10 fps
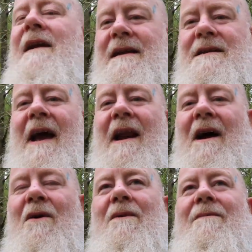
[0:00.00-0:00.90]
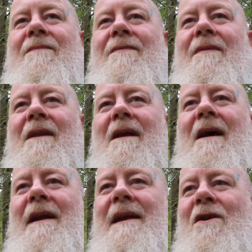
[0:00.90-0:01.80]
need to get out.
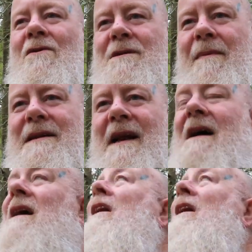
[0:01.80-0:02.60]
I need not to be sat